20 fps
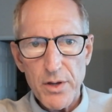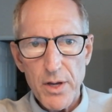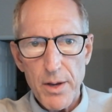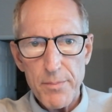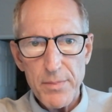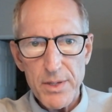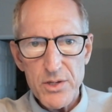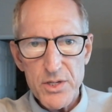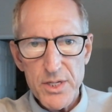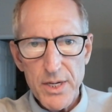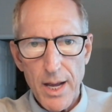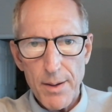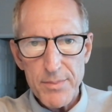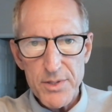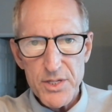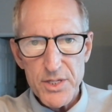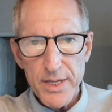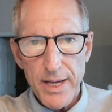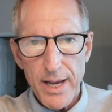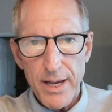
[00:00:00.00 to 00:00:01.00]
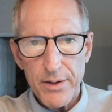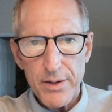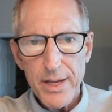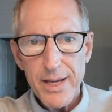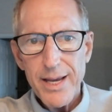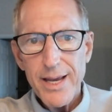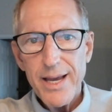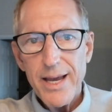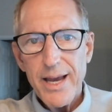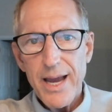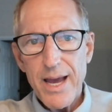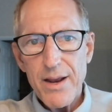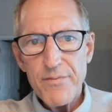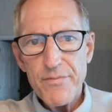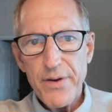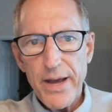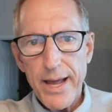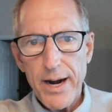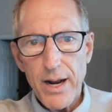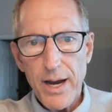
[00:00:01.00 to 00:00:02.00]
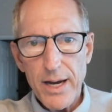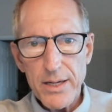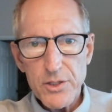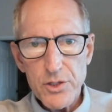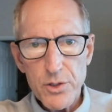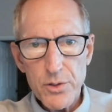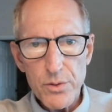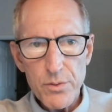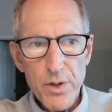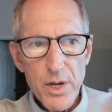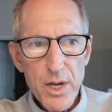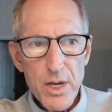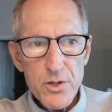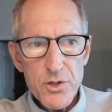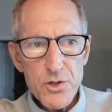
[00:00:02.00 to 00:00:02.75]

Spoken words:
companies domiciled in VanUATU.